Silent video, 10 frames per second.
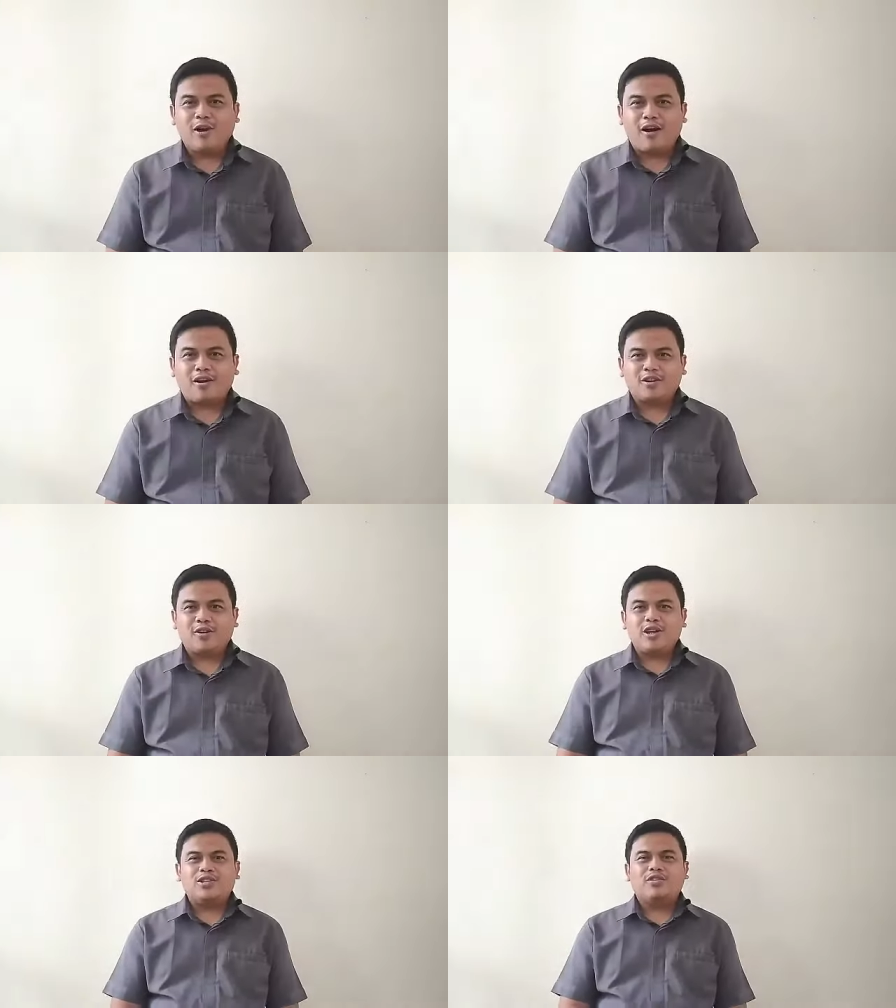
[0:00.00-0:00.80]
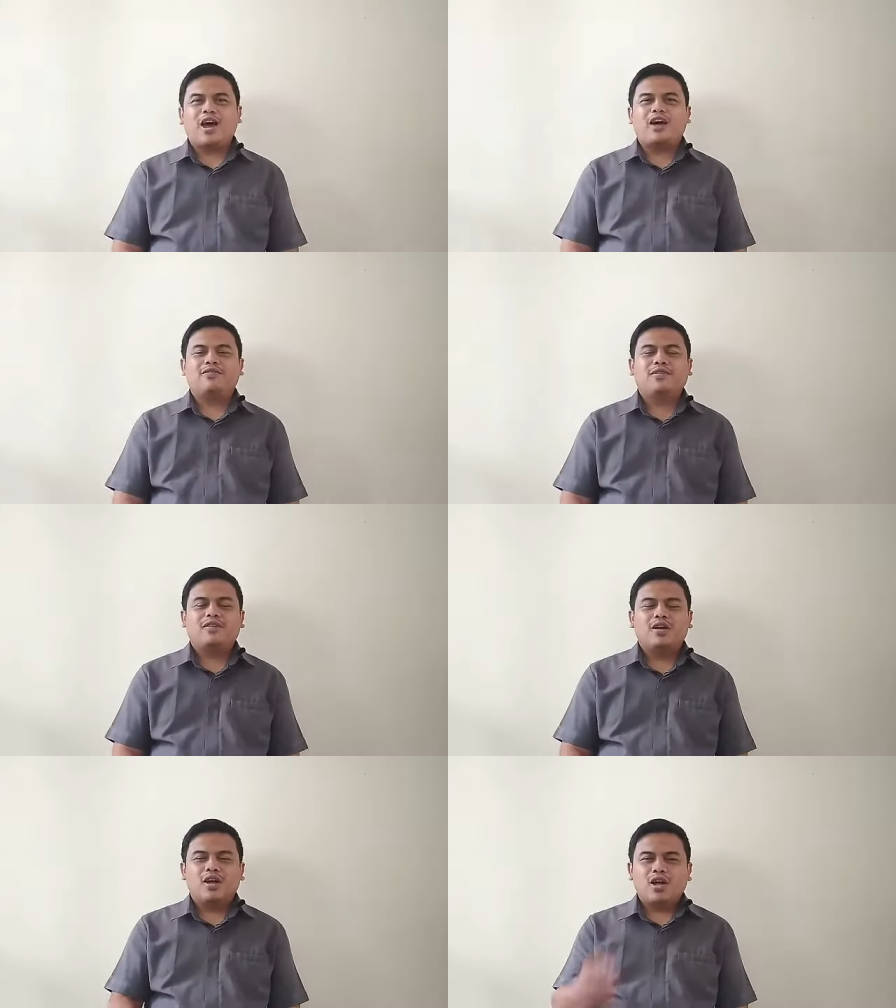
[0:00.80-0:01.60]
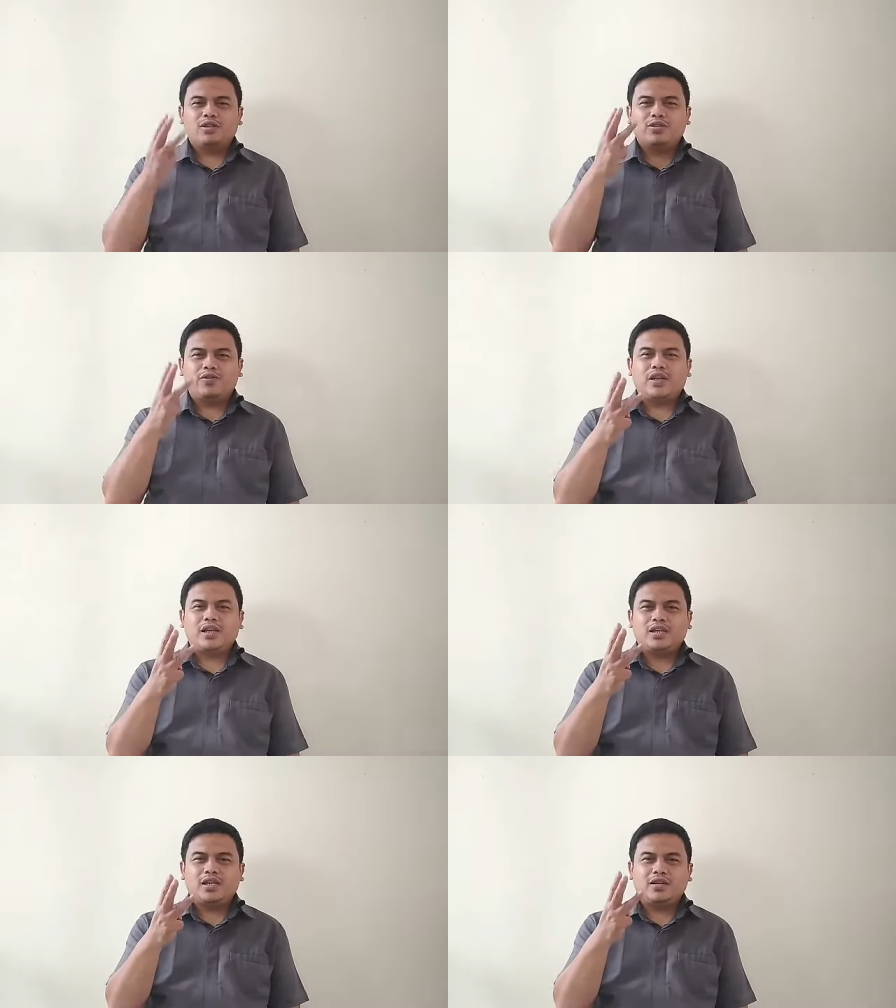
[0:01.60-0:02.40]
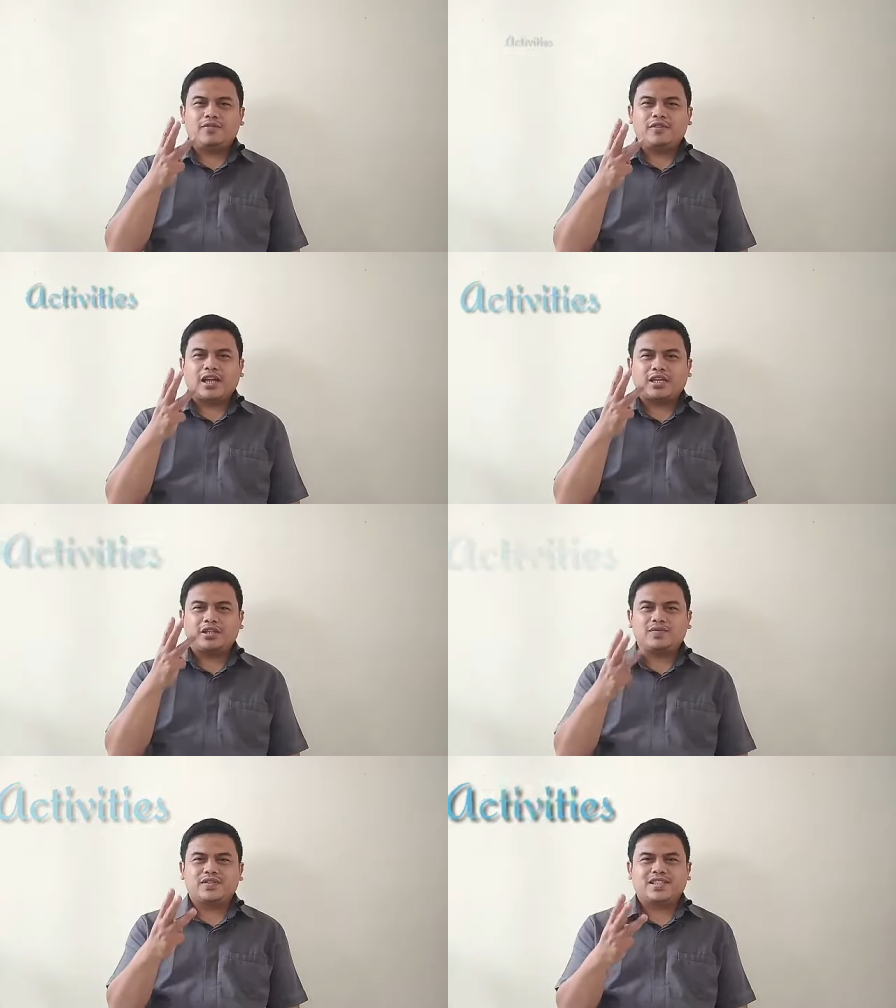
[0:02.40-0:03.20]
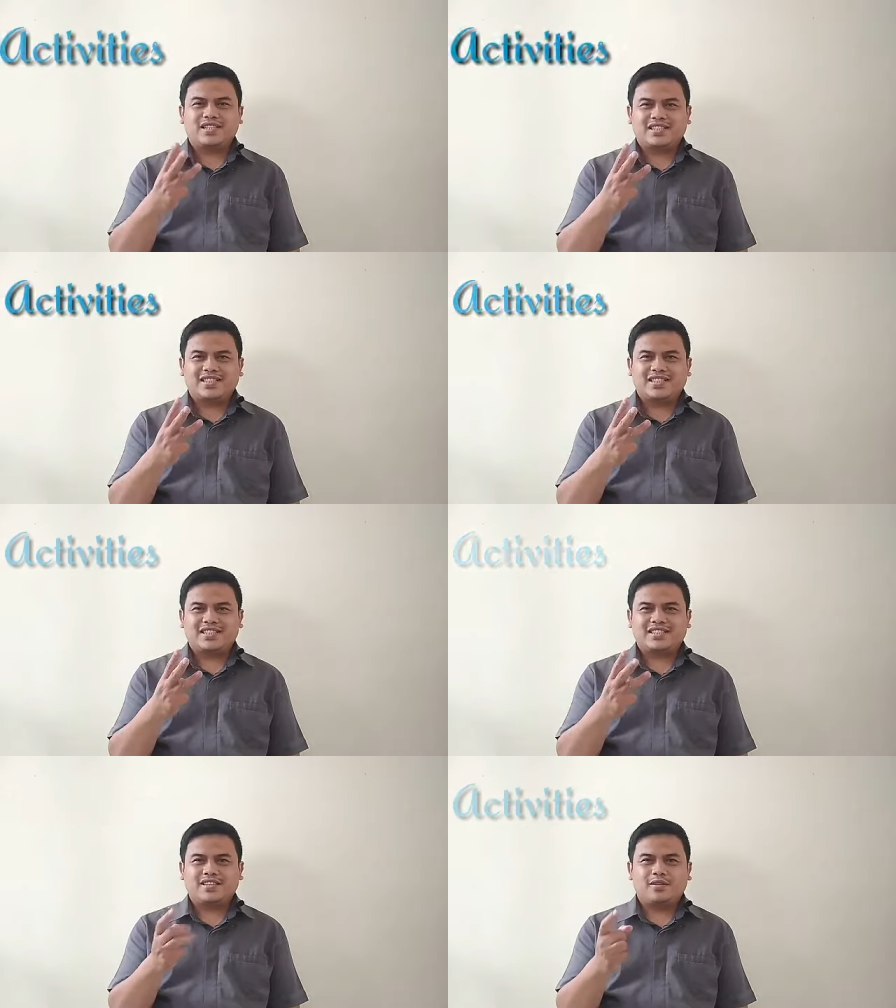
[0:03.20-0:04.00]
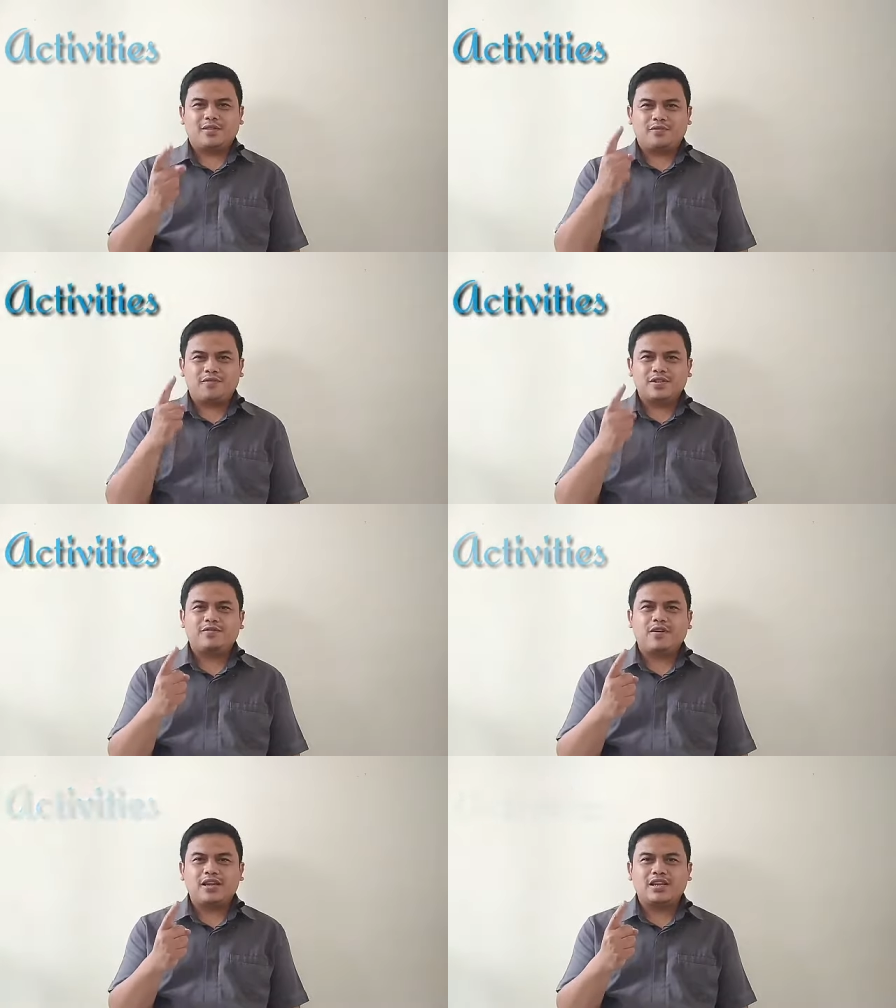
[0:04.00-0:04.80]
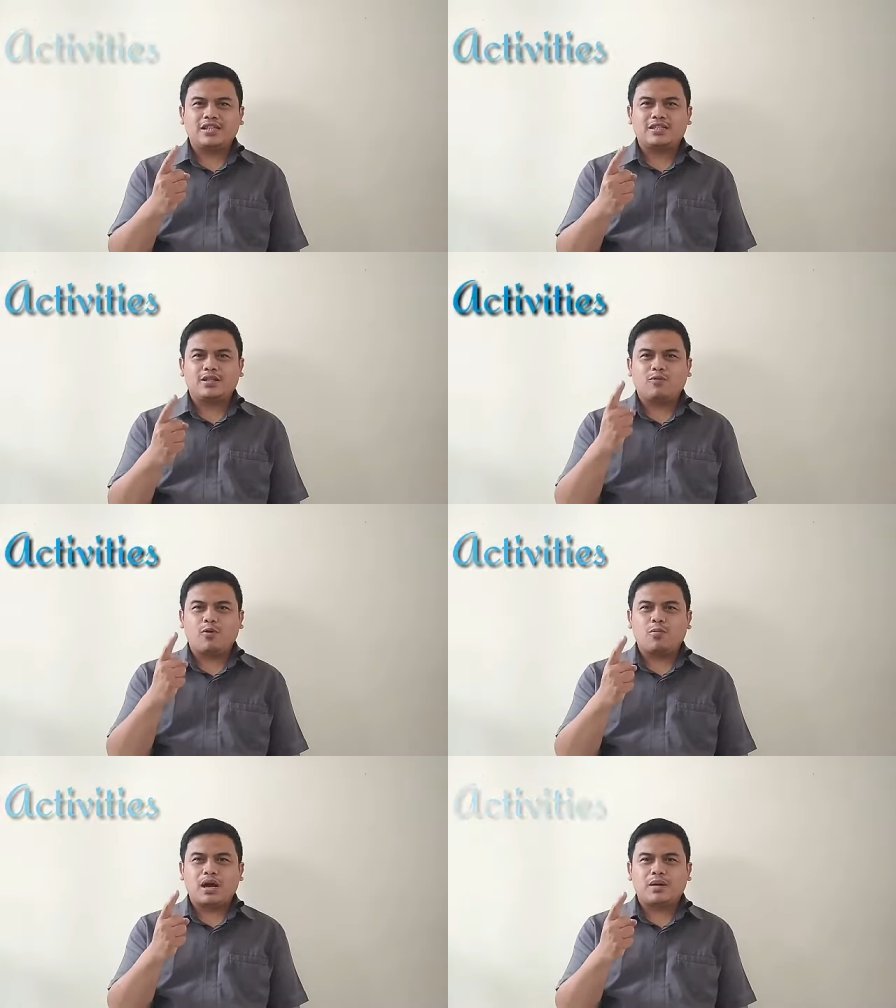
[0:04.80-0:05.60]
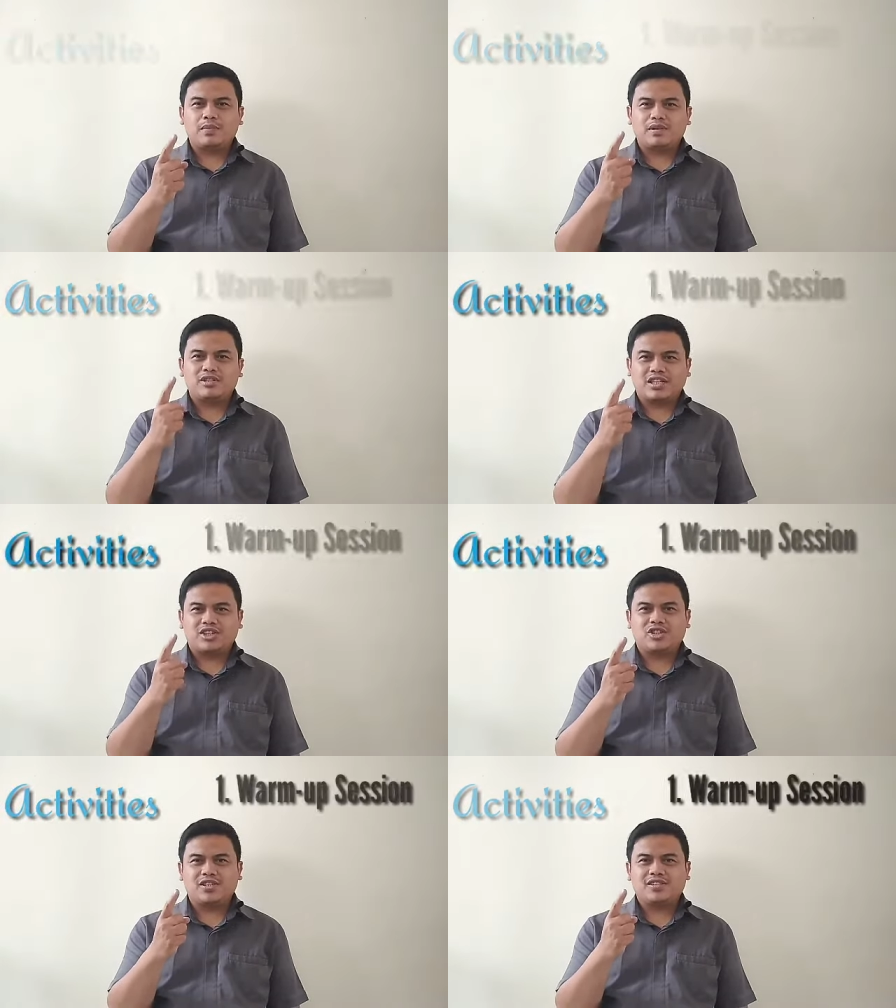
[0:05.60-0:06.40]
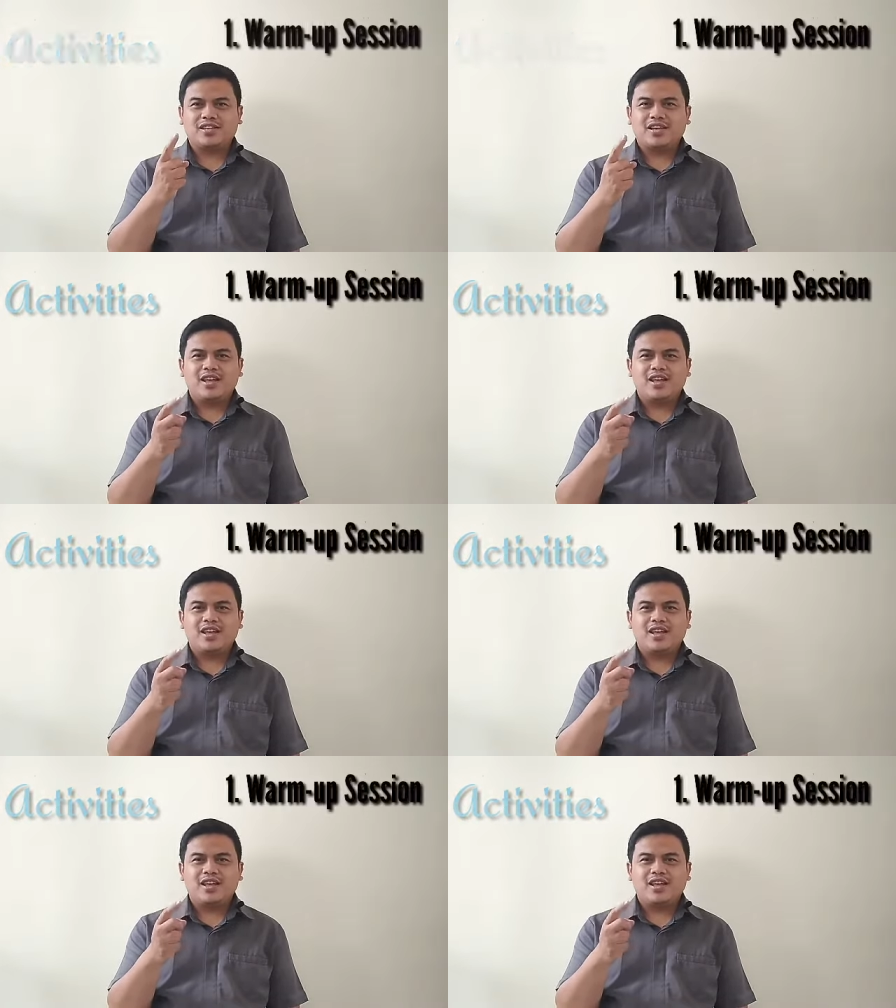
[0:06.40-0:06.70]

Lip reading: we are going to have 3 different activities. The first one is the warm-up session.